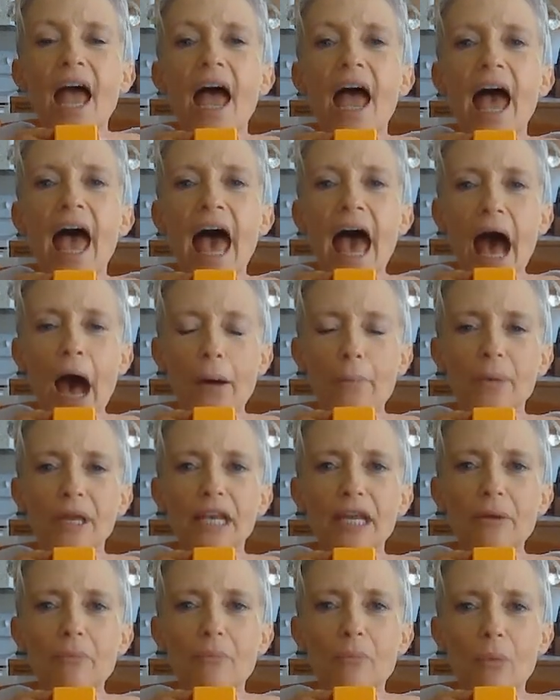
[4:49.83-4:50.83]
How
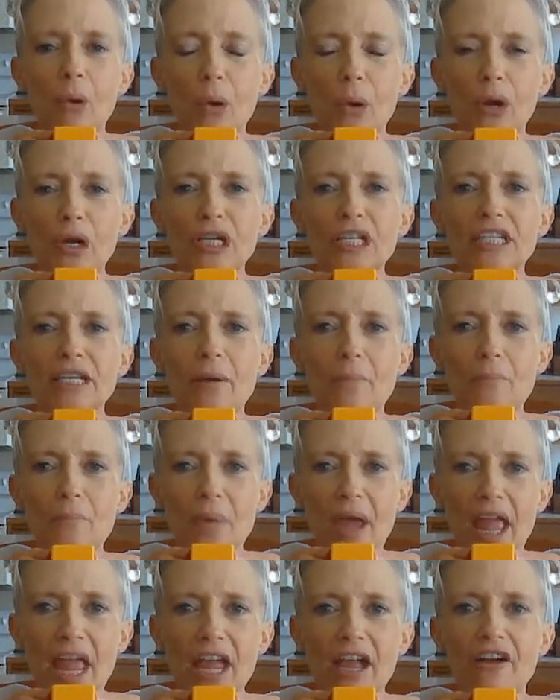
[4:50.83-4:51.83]
many more to
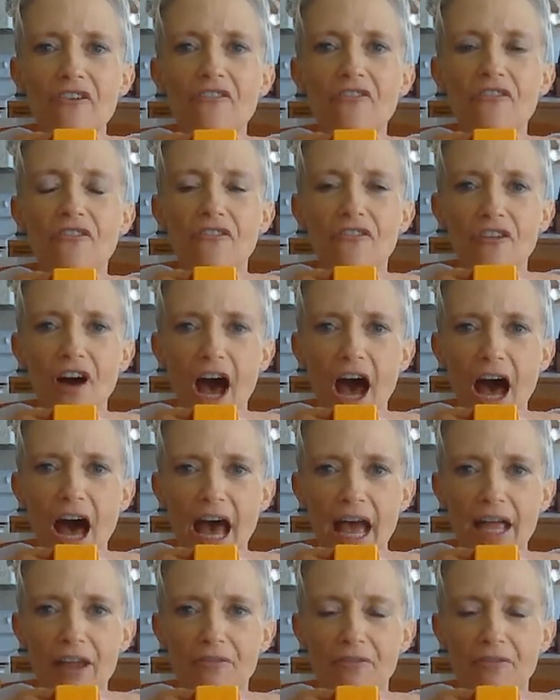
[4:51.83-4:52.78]
make 5?